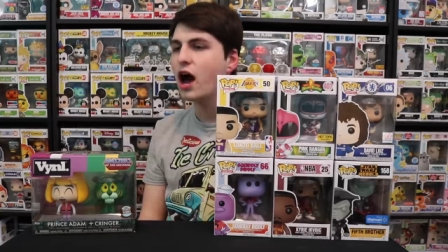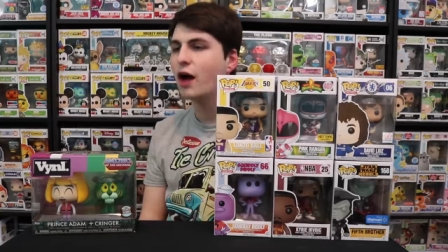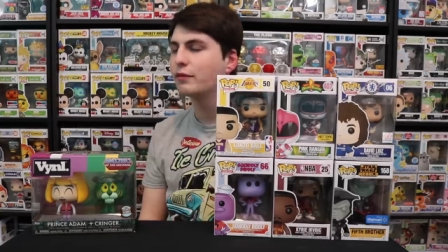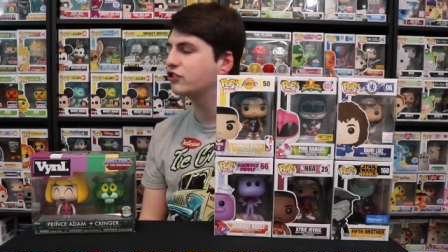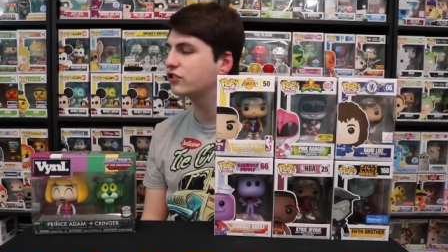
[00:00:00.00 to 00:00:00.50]

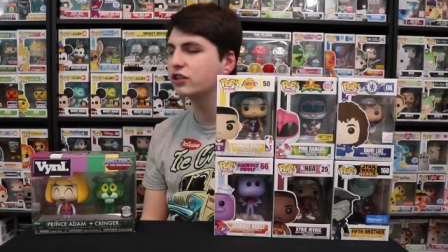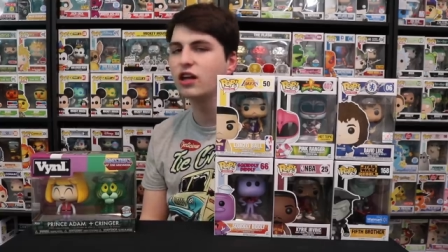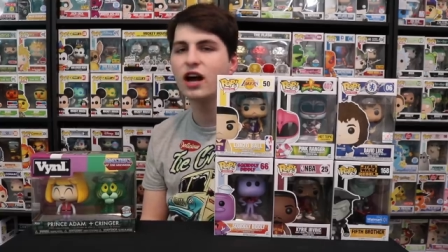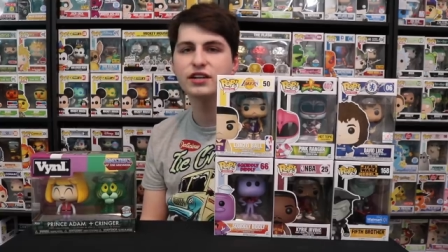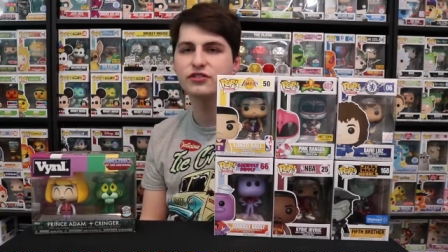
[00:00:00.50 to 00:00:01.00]
It's just a
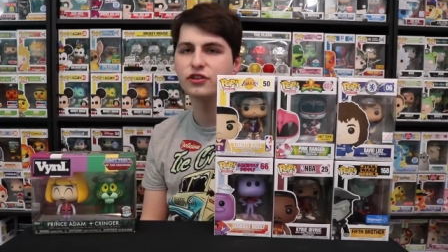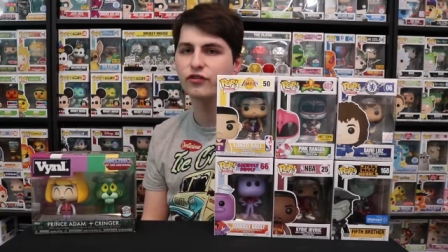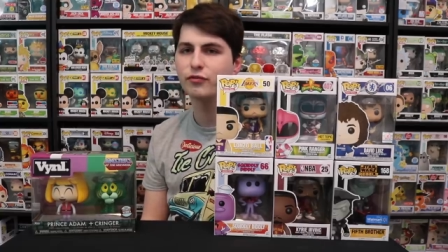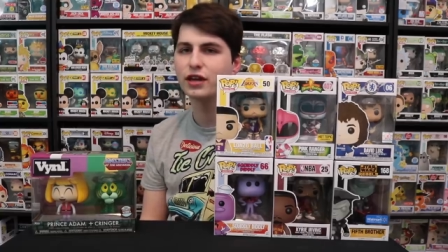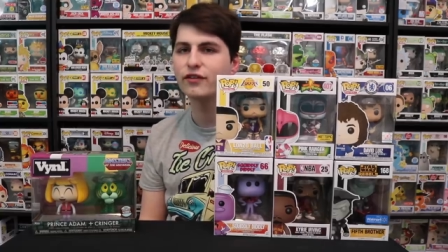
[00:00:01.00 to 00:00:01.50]
lot easier
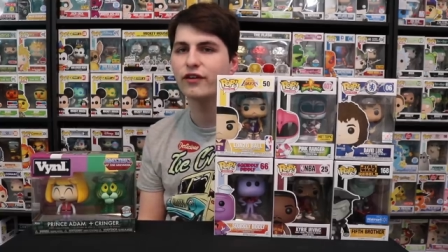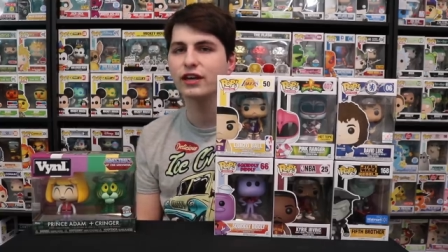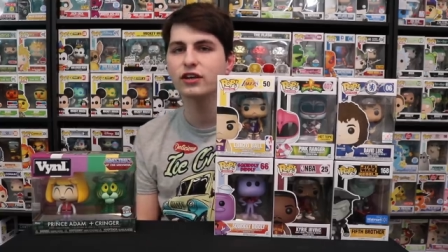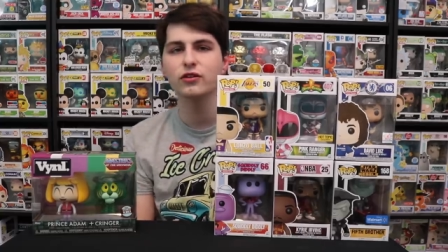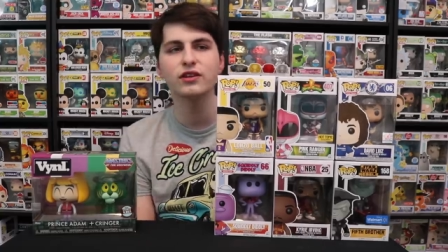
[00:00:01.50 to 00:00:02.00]
for me if I
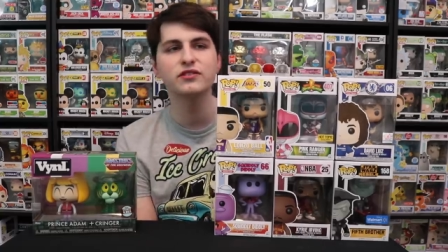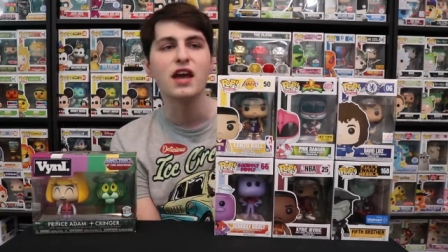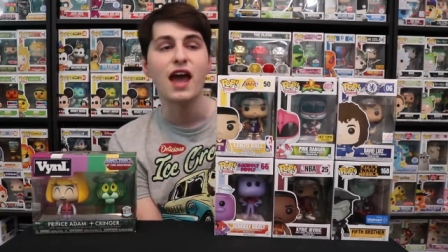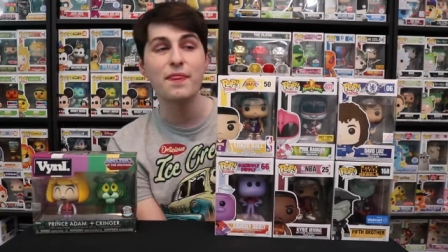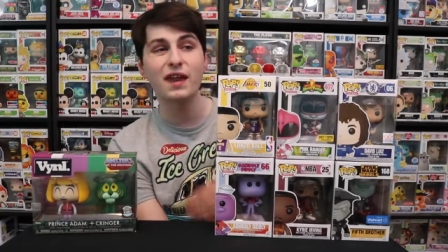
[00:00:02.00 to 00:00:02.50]
can do this,
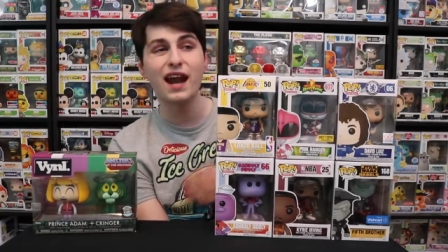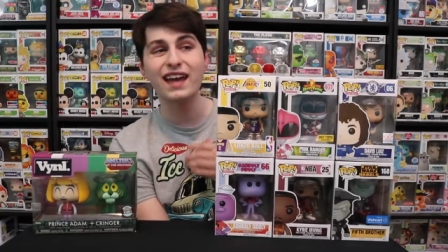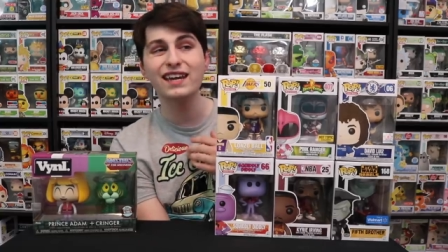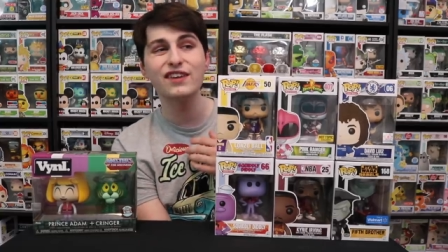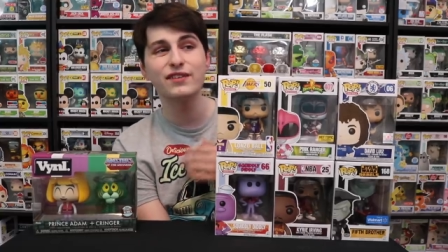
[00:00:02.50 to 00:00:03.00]
and then
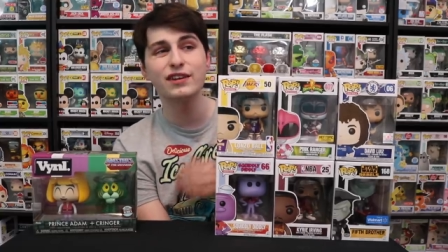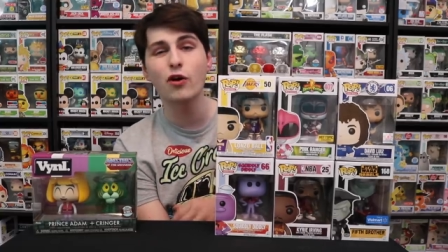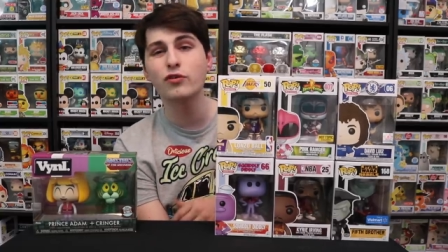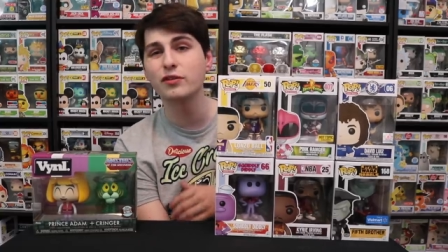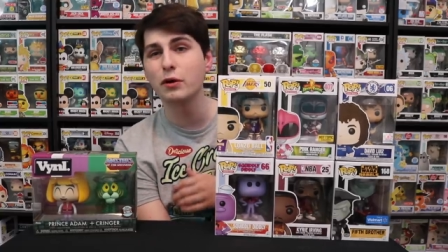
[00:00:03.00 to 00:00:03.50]
I can even
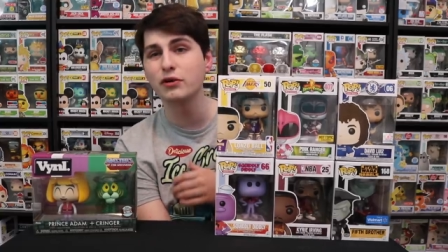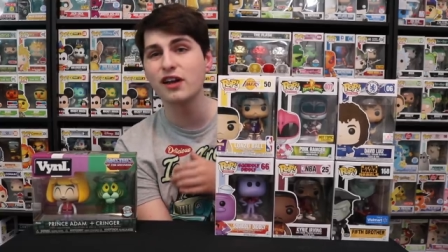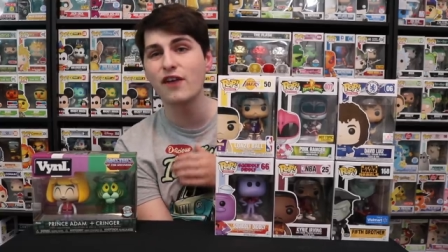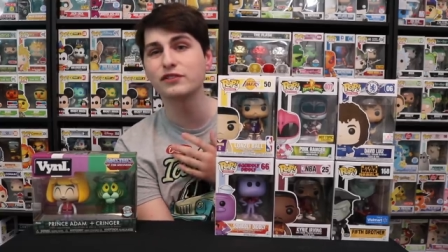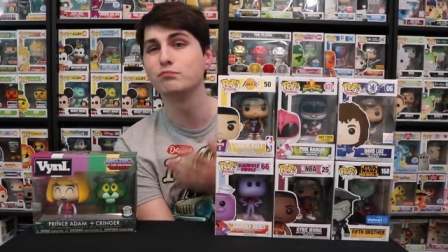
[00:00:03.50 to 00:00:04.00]
go to the post
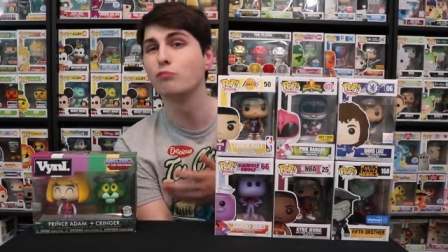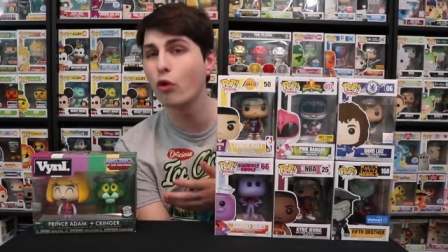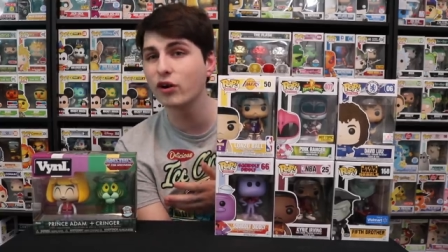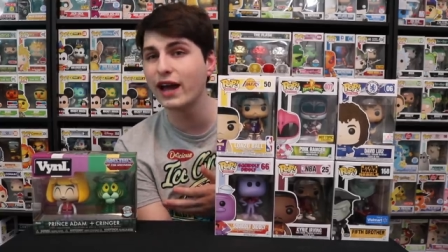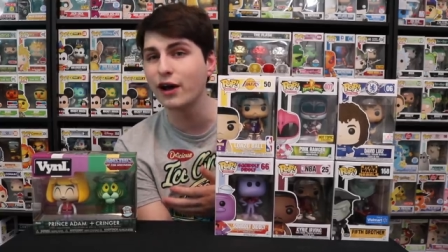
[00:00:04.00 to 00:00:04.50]
office
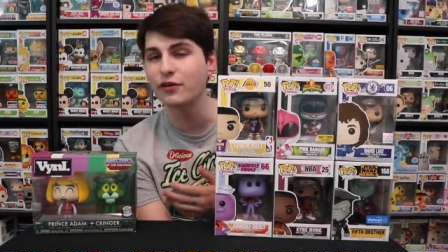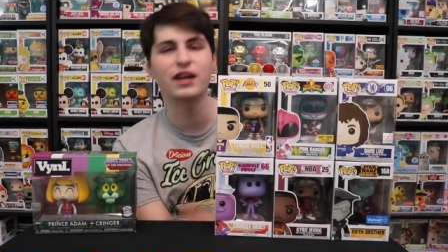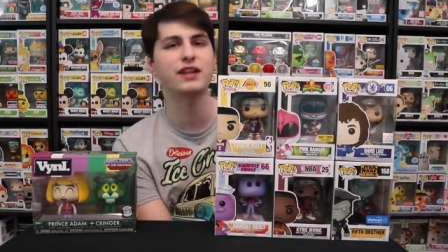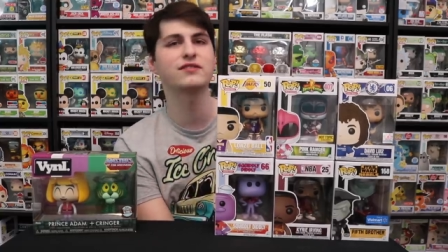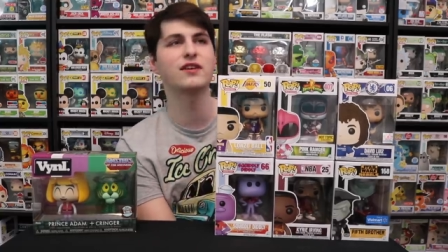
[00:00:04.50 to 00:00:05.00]
more now
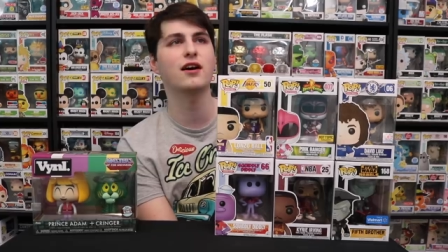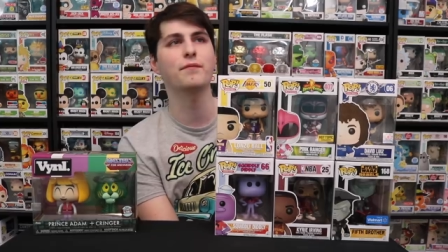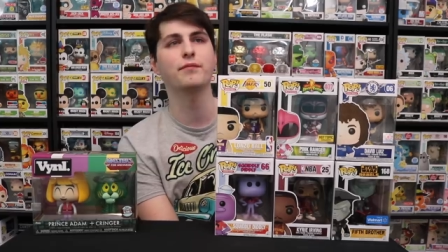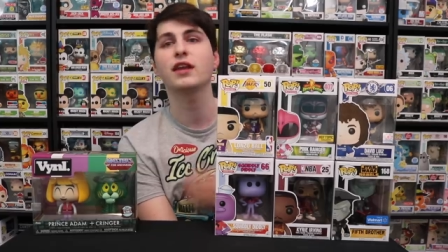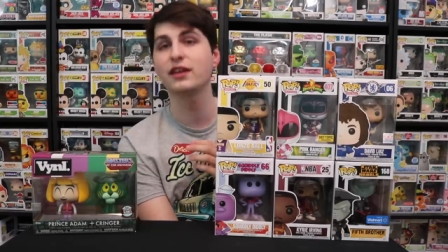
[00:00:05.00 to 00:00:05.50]
that it's
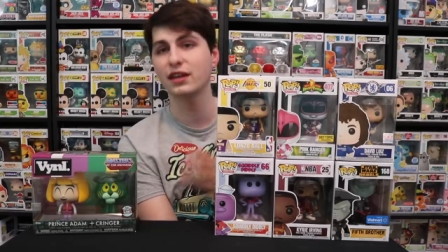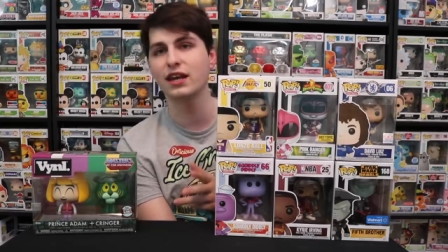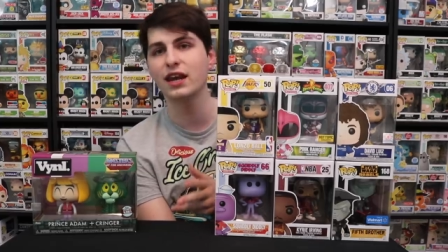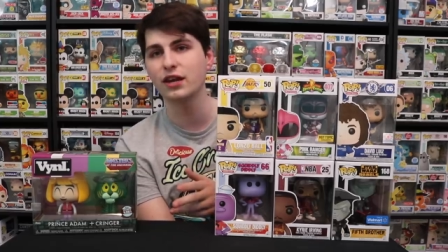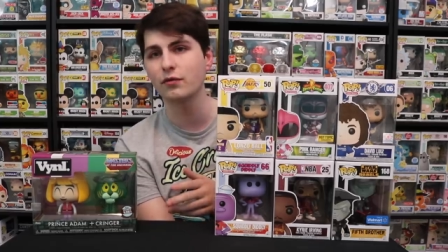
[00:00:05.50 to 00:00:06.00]
in a
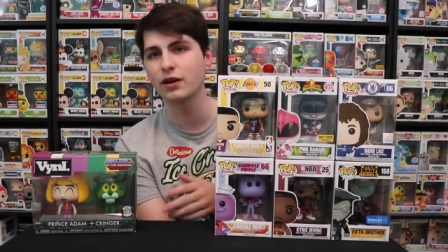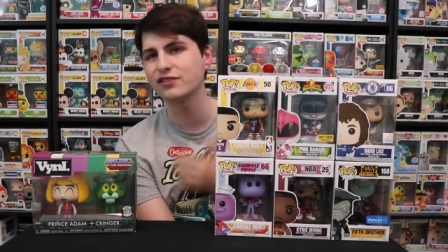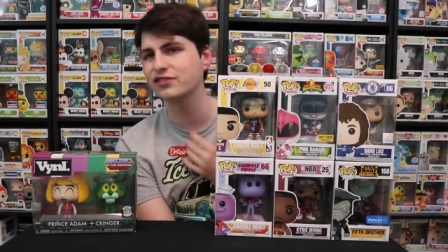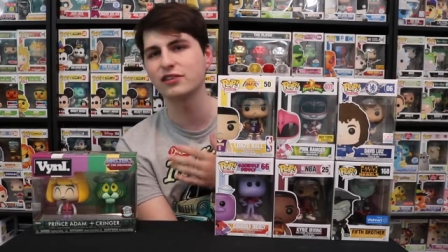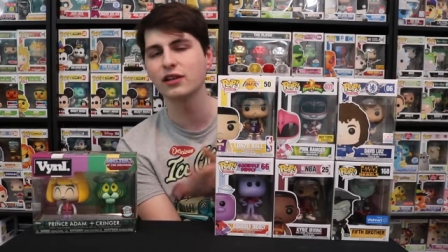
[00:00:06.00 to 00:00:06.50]
Canadian one.
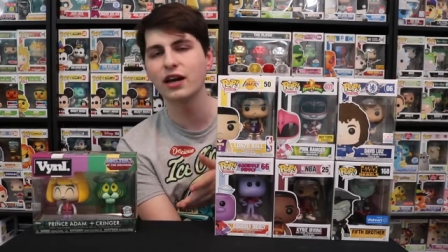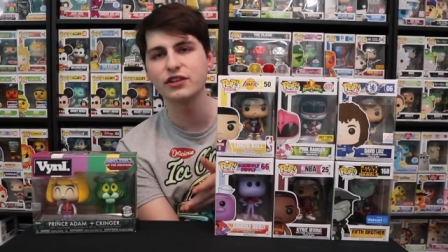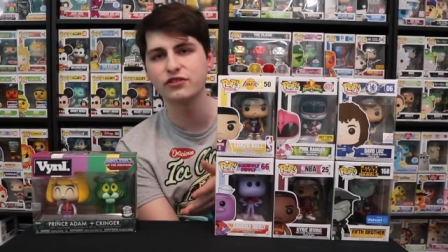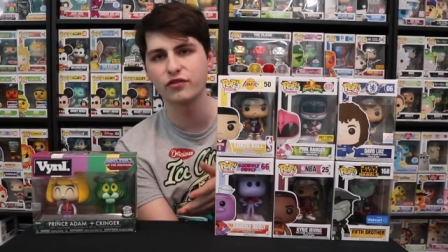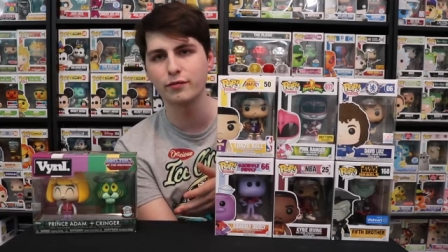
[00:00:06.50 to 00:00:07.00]
It's just a lot
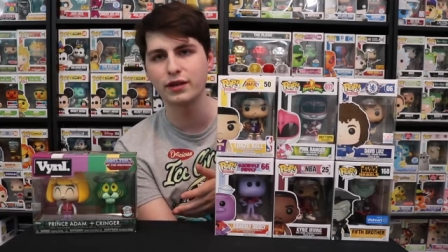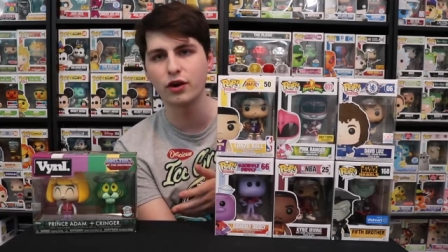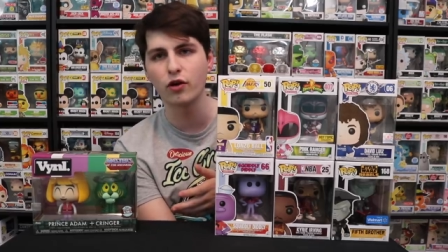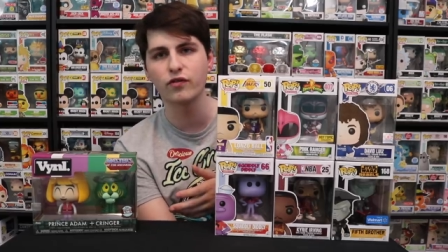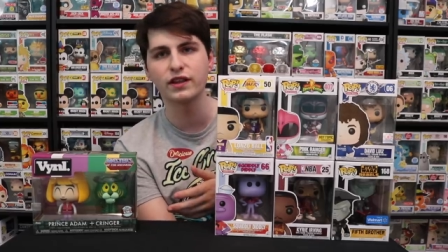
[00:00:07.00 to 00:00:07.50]
easier for me to
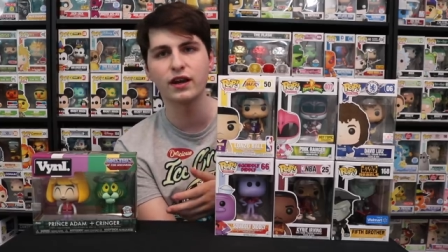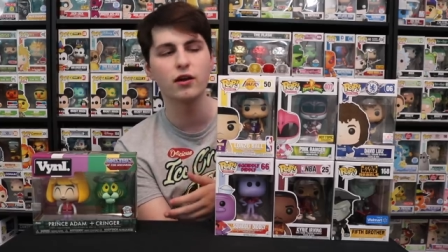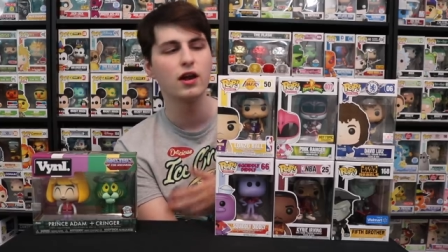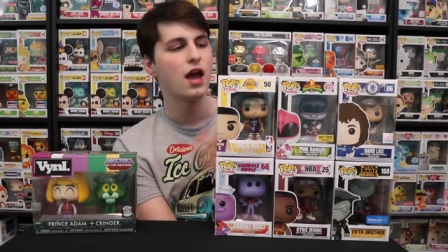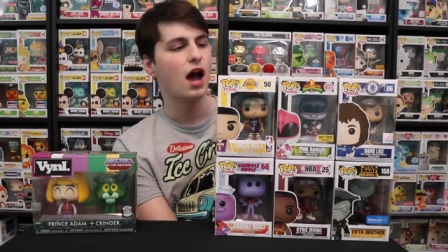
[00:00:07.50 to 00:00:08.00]
go over
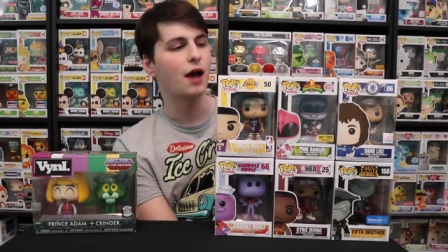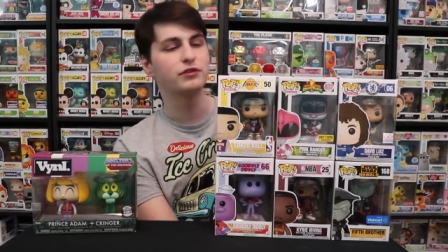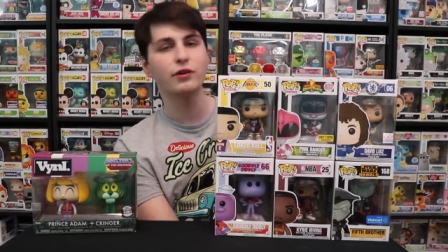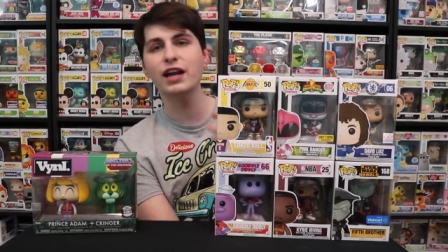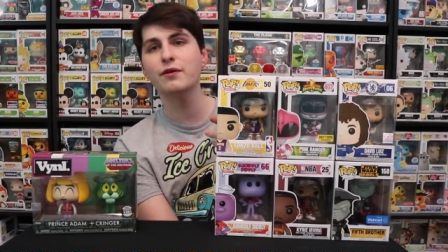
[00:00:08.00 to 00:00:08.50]
there.
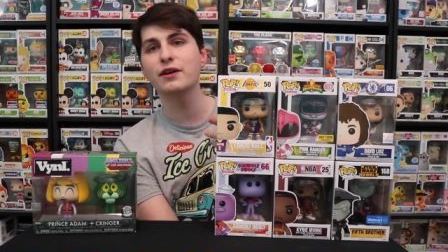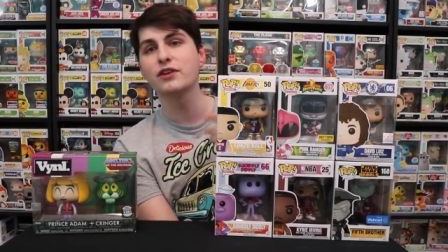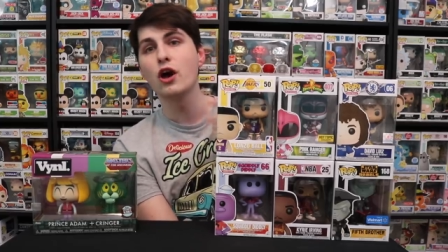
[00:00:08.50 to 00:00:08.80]
So anyways,